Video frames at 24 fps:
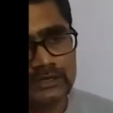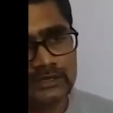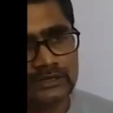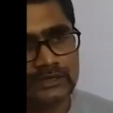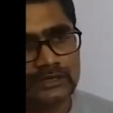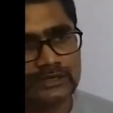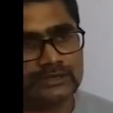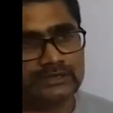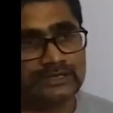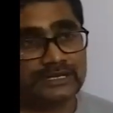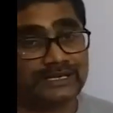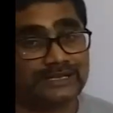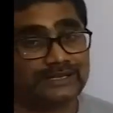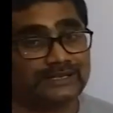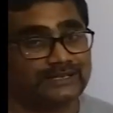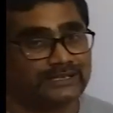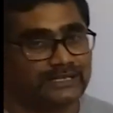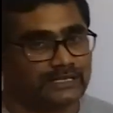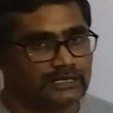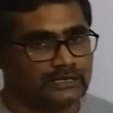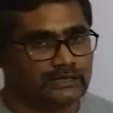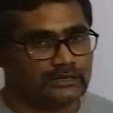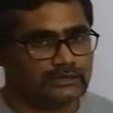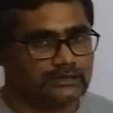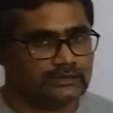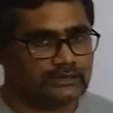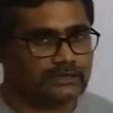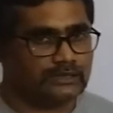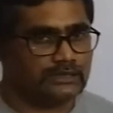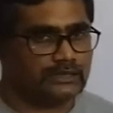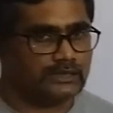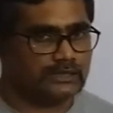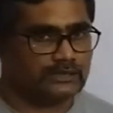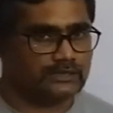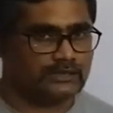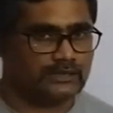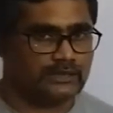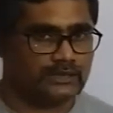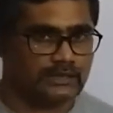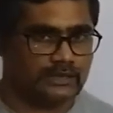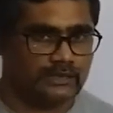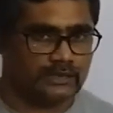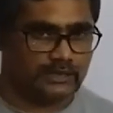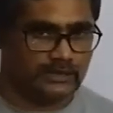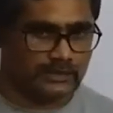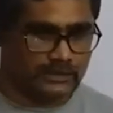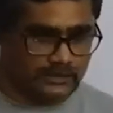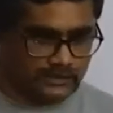the standard angles at the
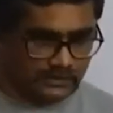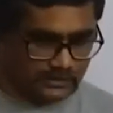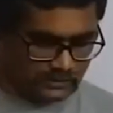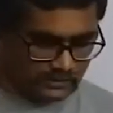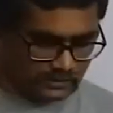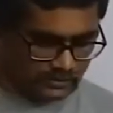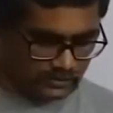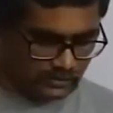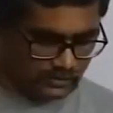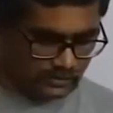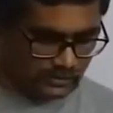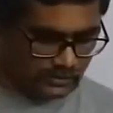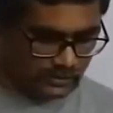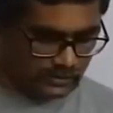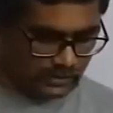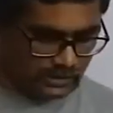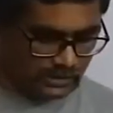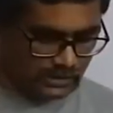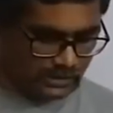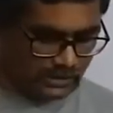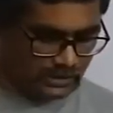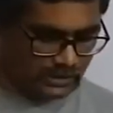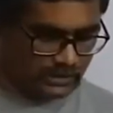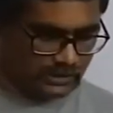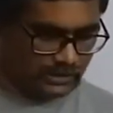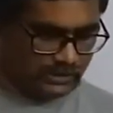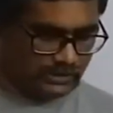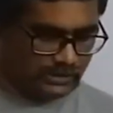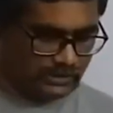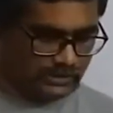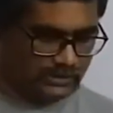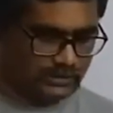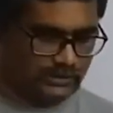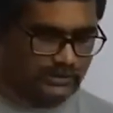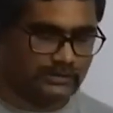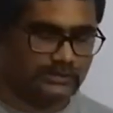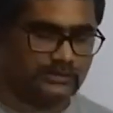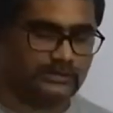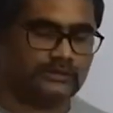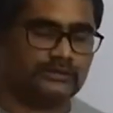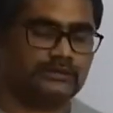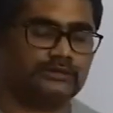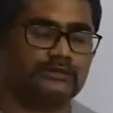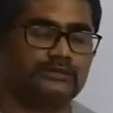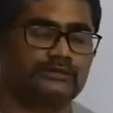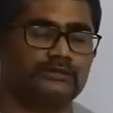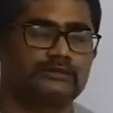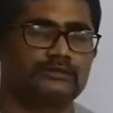standard angles. So I'll
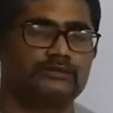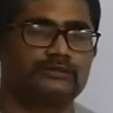just